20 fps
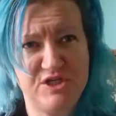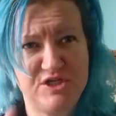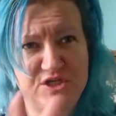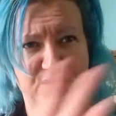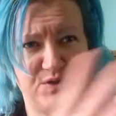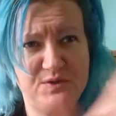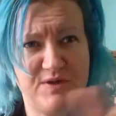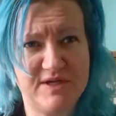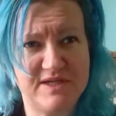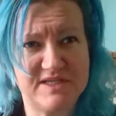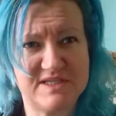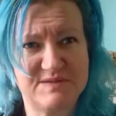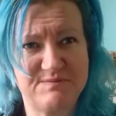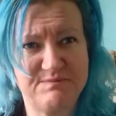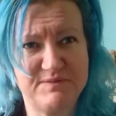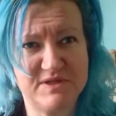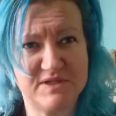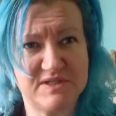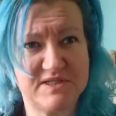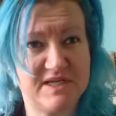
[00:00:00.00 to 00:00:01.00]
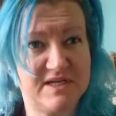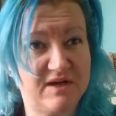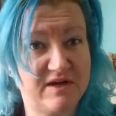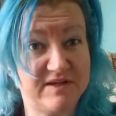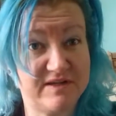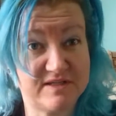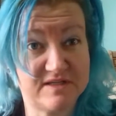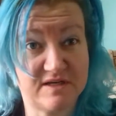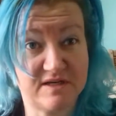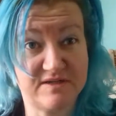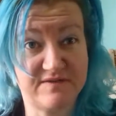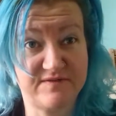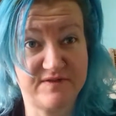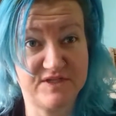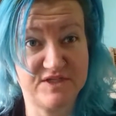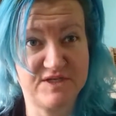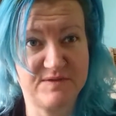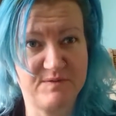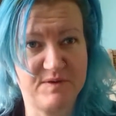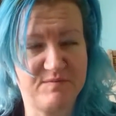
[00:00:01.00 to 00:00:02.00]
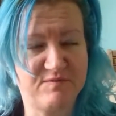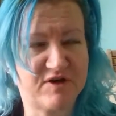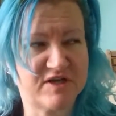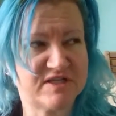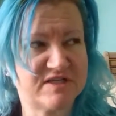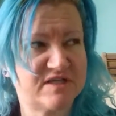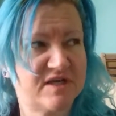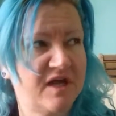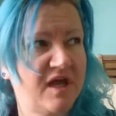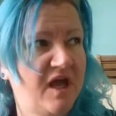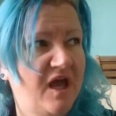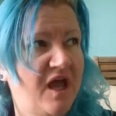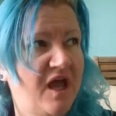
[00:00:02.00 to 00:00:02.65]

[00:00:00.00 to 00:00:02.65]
units built in either side of the chimney breast.